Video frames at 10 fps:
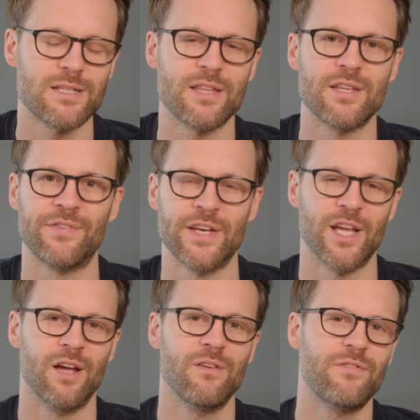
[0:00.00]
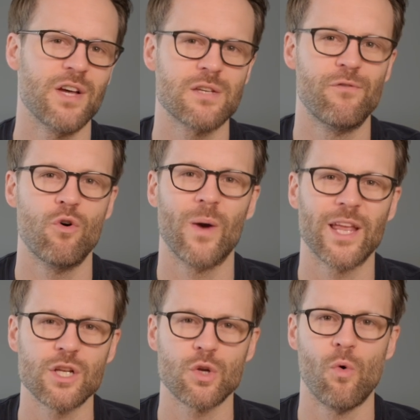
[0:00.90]
to this video. First of all, we're
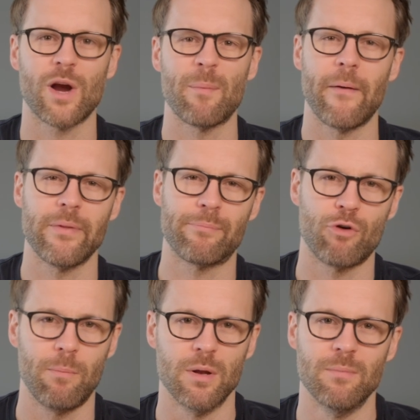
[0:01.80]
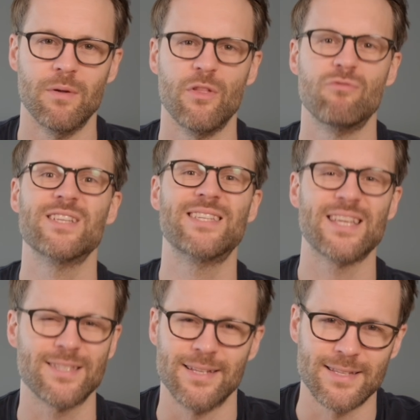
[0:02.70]
going to talk about the problem, the
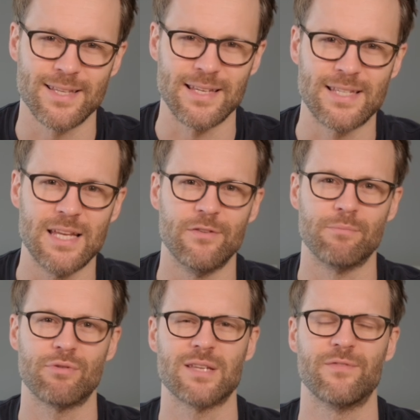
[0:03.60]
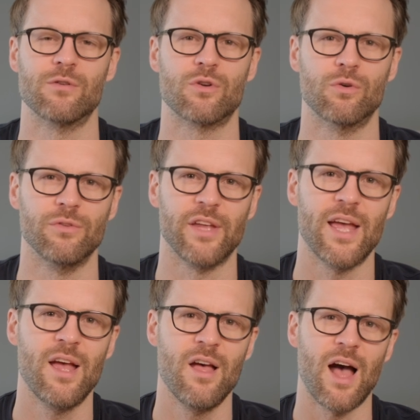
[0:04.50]
resistance, as Steven Pressfield calls it,
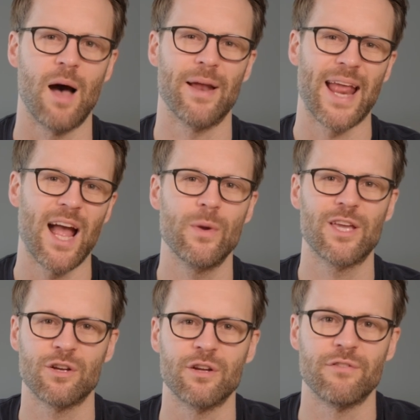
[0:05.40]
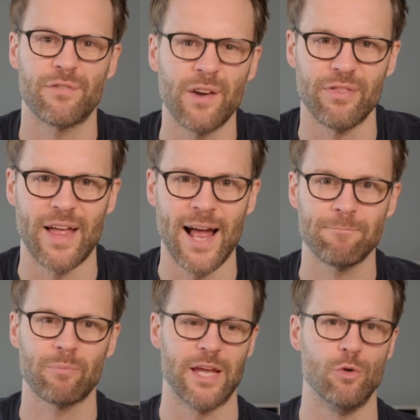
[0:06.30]
um, and how we can confront that
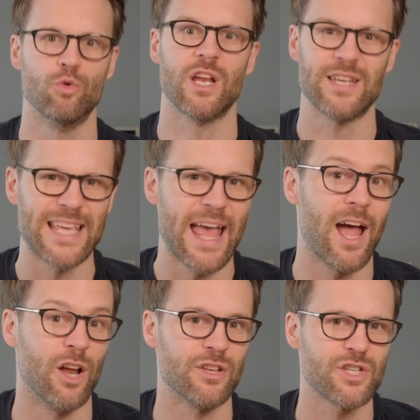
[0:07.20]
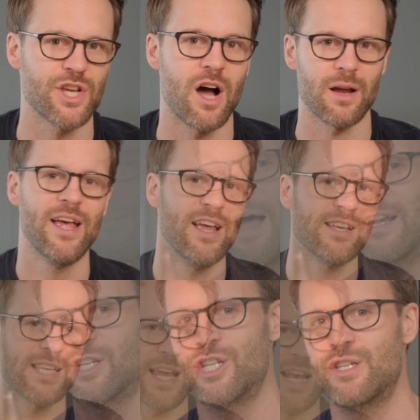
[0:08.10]
in order to get unstuck.
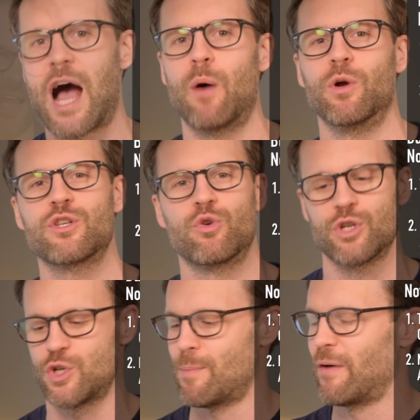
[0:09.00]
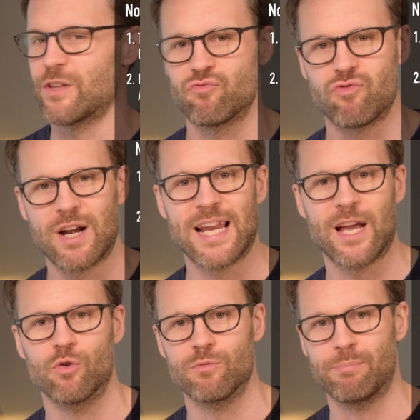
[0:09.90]
Secondly, about the link between
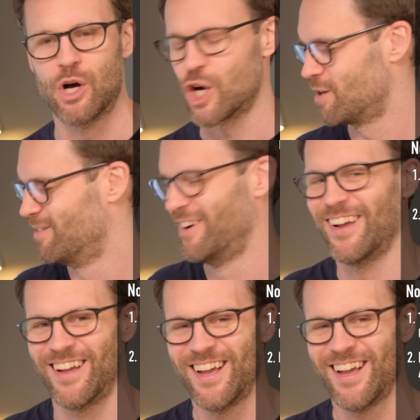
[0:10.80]
goals and practices,